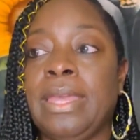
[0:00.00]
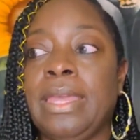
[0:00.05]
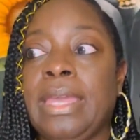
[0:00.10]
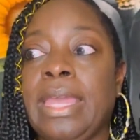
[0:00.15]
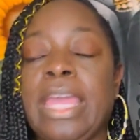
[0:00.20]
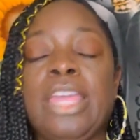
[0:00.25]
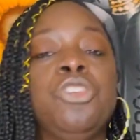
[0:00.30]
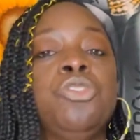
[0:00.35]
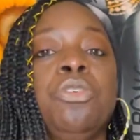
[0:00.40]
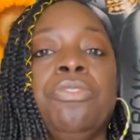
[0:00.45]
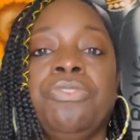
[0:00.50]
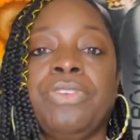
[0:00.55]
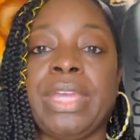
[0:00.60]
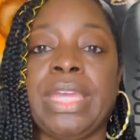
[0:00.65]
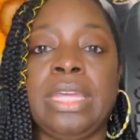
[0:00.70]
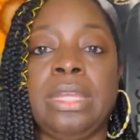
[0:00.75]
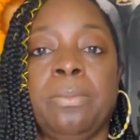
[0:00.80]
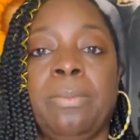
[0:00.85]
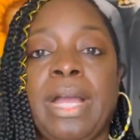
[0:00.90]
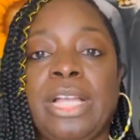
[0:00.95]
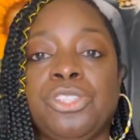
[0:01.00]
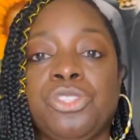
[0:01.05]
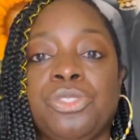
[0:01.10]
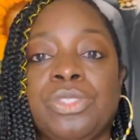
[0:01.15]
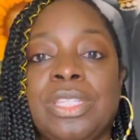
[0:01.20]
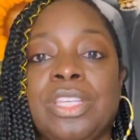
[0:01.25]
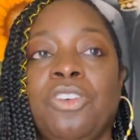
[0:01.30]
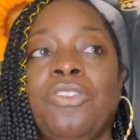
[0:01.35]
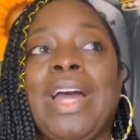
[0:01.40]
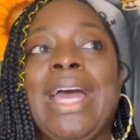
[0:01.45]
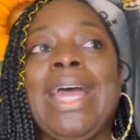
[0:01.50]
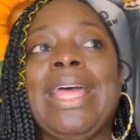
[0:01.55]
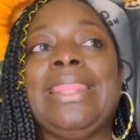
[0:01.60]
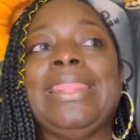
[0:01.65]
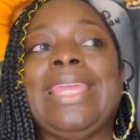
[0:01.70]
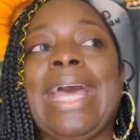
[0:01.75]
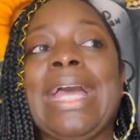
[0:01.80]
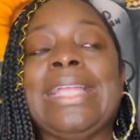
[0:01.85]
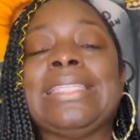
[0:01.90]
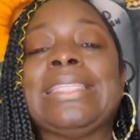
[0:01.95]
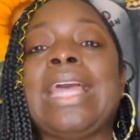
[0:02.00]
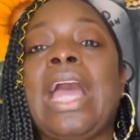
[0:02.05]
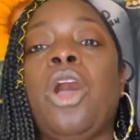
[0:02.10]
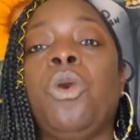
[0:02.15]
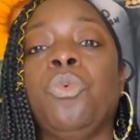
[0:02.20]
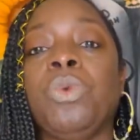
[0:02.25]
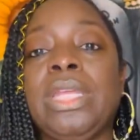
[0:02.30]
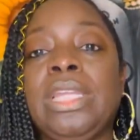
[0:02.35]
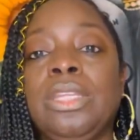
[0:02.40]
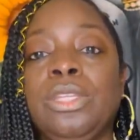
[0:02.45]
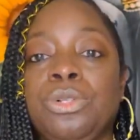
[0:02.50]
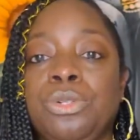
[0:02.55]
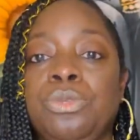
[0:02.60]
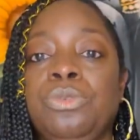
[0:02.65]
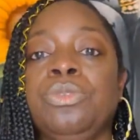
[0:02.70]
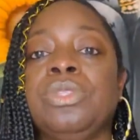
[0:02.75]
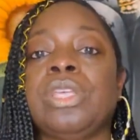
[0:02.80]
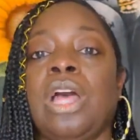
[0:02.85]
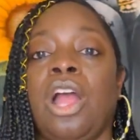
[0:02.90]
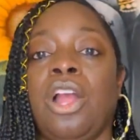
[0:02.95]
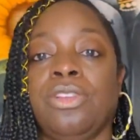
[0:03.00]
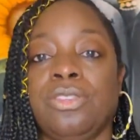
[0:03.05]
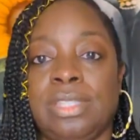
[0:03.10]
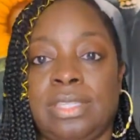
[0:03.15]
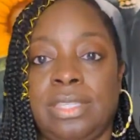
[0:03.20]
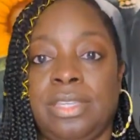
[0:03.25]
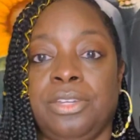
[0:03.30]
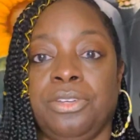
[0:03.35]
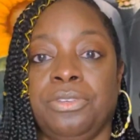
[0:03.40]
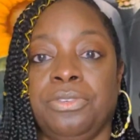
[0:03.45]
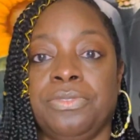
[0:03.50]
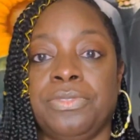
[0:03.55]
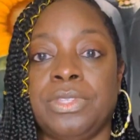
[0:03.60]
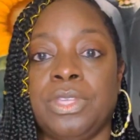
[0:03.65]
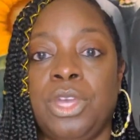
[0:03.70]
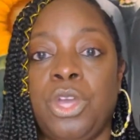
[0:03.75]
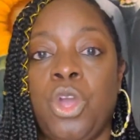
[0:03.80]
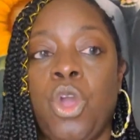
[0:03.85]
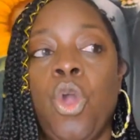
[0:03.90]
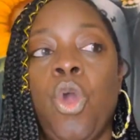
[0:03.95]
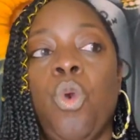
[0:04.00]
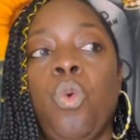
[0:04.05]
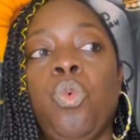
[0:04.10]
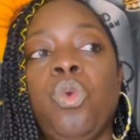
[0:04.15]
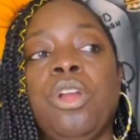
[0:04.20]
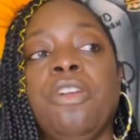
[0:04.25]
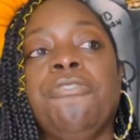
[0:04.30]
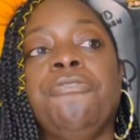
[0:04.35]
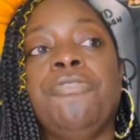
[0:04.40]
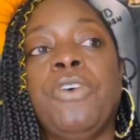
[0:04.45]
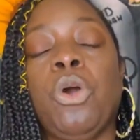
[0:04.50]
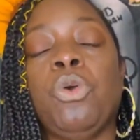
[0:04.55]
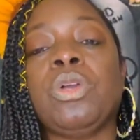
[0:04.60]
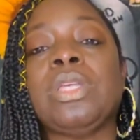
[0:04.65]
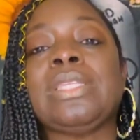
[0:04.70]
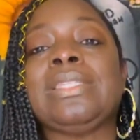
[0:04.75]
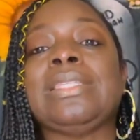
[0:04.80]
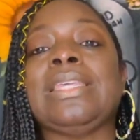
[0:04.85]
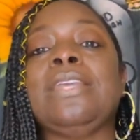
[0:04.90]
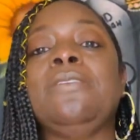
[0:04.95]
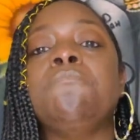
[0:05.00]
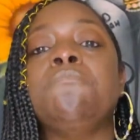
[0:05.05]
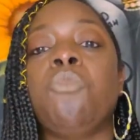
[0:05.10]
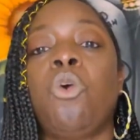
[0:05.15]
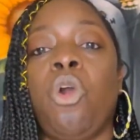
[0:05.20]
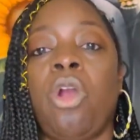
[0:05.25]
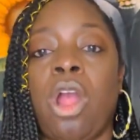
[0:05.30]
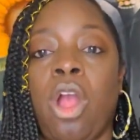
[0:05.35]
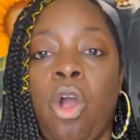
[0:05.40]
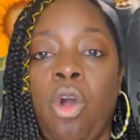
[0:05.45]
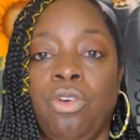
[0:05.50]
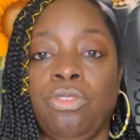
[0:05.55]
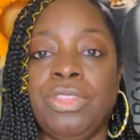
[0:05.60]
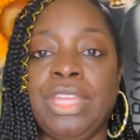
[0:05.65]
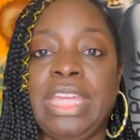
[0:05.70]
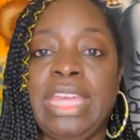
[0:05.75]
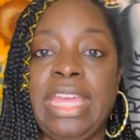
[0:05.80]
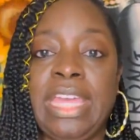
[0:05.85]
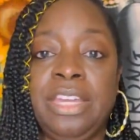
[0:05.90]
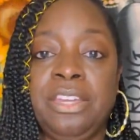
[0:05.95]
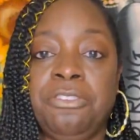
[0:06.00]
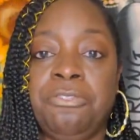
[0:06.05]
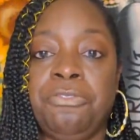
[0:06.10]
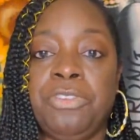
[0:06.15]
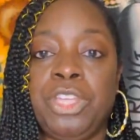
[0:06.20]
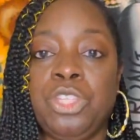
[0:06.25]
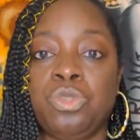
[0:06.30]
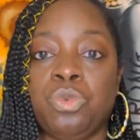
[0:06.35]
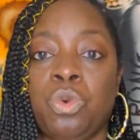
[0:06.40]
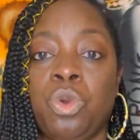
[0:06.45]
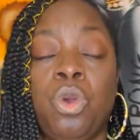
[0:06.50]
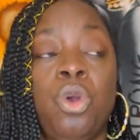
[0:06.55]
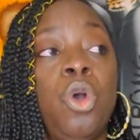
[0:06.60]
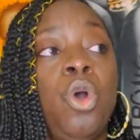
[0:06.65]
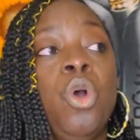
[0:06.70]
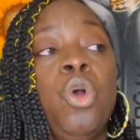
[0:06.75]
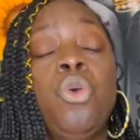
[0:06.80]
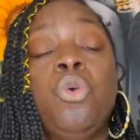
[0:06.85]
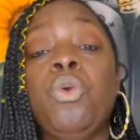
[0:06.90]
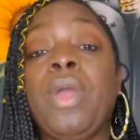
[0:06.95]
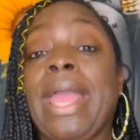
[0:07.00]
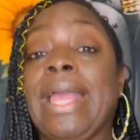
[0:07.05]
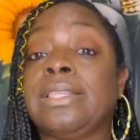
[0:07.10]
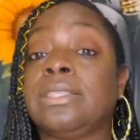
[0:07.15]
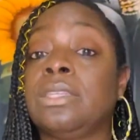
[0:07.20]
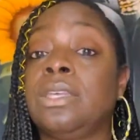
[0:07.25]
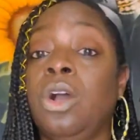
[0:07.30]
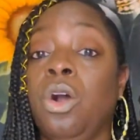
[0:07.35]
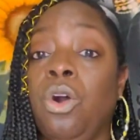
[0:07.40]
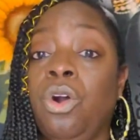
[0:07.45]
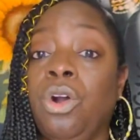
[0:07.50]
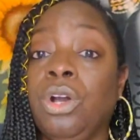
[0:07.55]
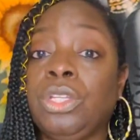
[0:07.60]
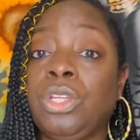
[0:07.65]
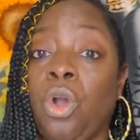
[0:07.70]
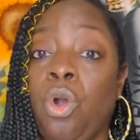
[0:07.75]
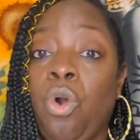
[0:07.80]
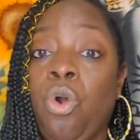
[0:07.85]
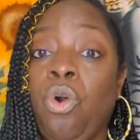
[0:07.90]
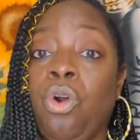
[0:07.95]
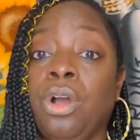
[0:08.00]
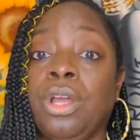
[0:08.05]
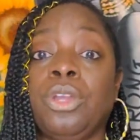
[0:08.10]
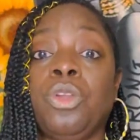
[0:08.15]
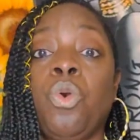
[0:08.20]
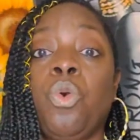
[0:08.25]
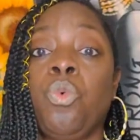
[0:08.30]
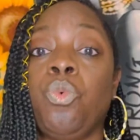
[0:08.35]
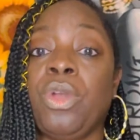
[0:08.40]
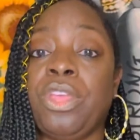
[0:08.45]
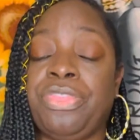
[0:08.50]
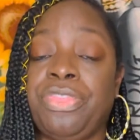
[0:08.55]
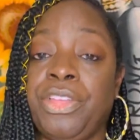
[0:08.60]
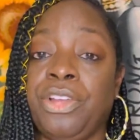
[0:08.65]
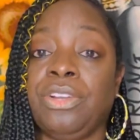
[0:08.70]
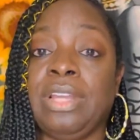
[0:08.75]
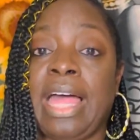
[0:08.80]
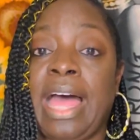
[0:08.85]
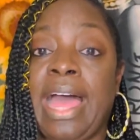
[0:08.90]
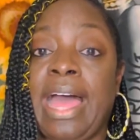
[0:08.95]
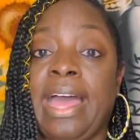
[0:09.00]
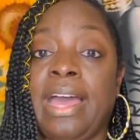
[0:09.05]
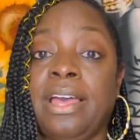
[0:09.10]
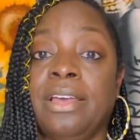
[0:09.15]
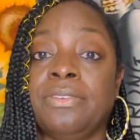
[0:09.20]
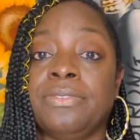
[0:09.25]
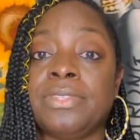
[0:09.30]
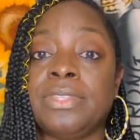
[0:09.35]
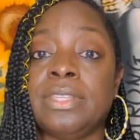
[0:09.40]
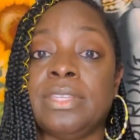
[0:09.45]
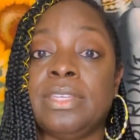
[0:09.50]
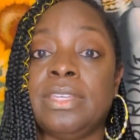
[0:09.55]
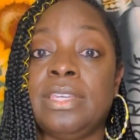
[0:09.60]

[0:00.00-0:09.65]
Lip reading: And you'll forget about yourself. That's how we lose ourselves. We're focusing more on the individual who has gone on with their lives.